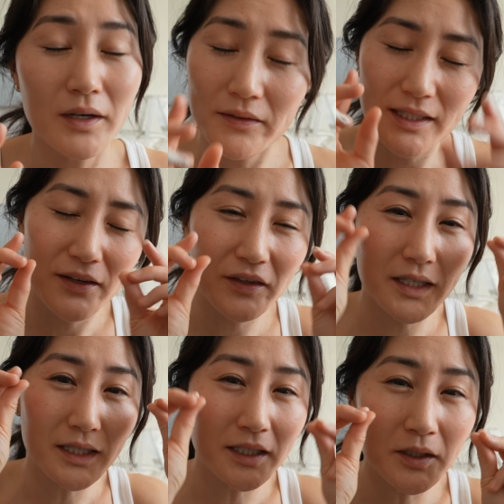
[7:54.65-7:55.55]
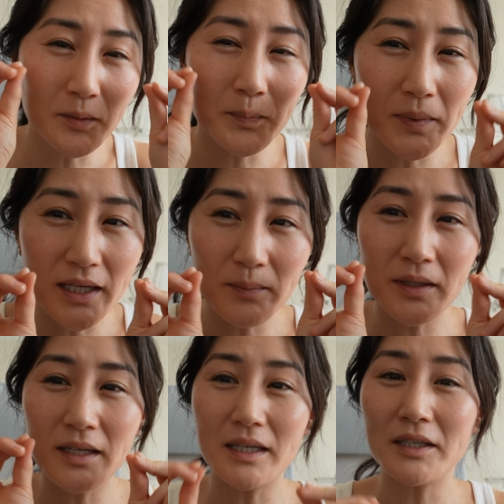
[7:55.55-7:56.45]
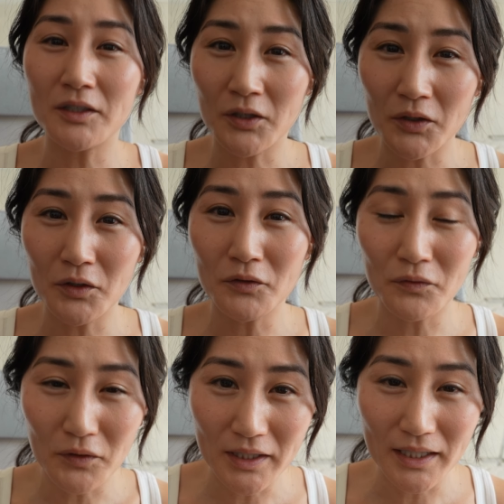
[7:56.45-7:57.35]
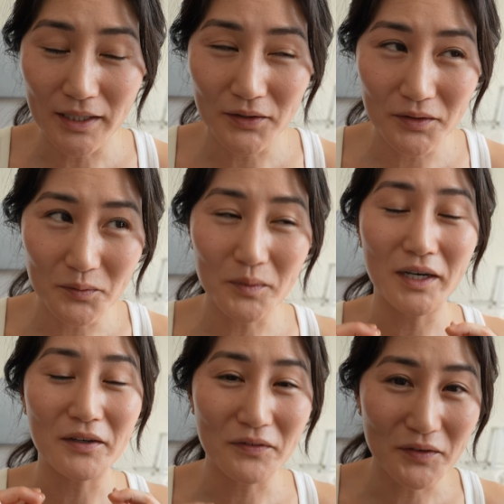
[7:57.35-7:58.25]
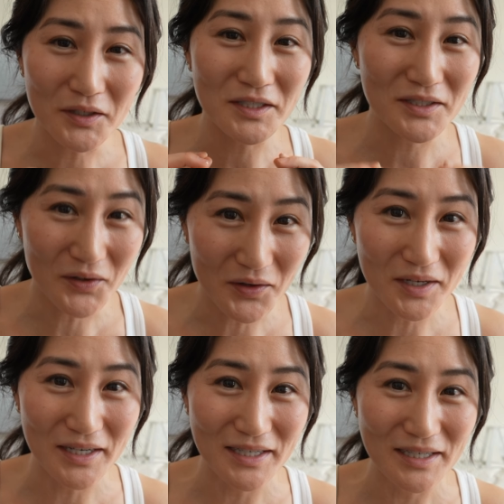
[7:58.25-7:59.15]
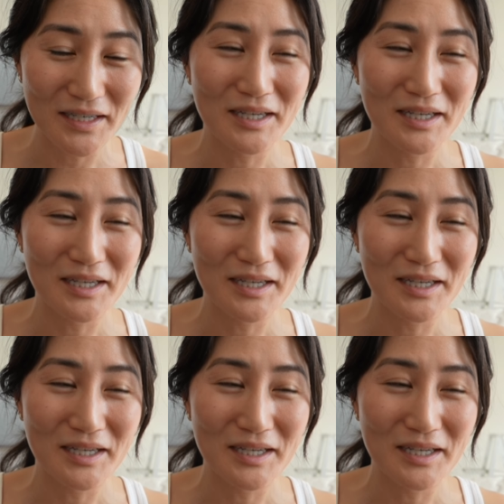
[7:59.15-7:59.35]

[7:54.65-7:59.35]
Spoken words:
I was having a little baby internal freak out when I first started,